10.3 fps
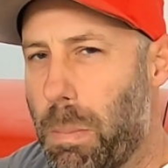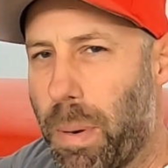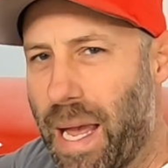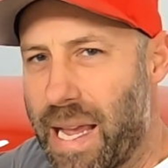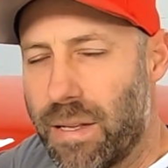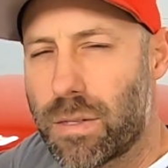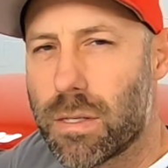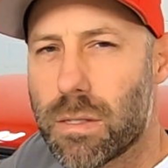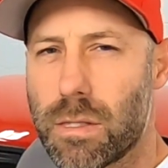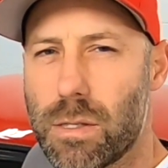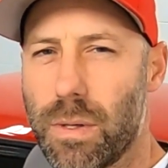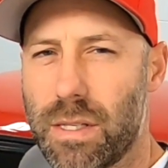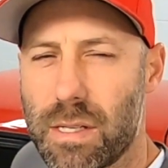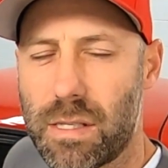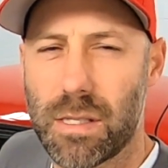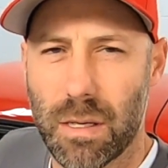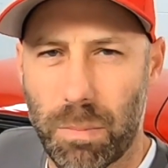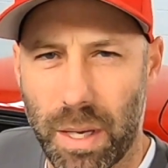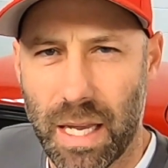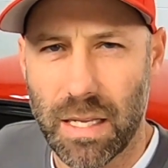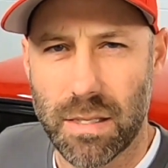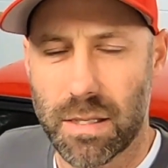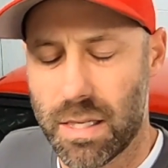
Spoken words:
paint to existing paint.